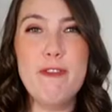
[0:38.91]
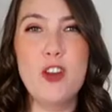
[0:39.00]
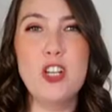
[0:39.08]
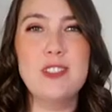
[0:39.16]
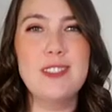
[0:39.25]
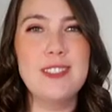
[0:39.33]
But
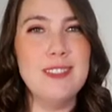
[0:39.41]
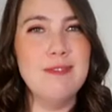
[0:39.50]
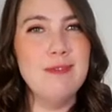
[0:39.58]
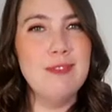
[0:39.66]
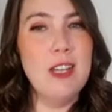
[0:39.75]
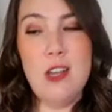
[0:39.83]
first,
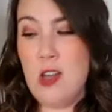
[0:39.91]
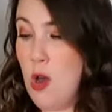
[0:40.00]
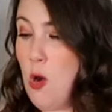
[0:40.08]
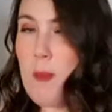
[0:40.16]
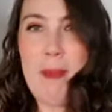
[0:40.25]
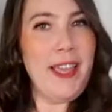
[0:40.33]

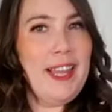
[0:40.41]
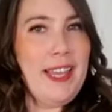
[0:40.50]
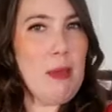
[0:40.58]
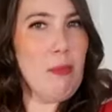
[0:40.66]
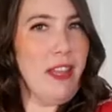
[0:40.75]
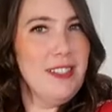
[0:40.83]
we're making a
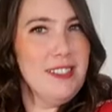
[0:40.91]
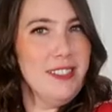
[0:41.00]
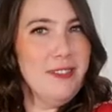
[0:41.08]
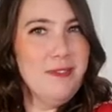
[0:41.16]
gimlet.